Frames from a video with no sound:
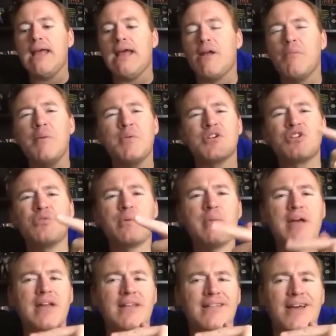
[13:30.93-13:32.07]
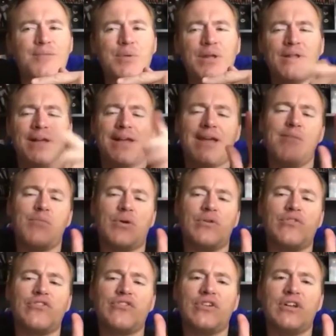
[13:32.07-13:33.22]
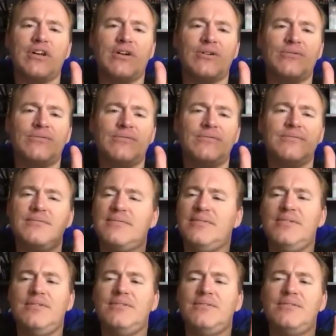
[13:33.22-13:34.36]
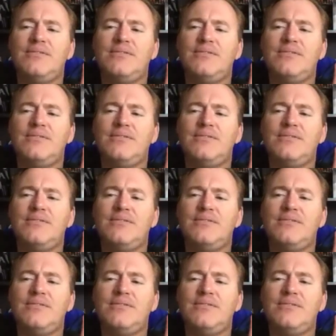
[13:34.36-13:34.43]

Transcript: and I remember Superman in that being like, hey, Bruce, you know, You,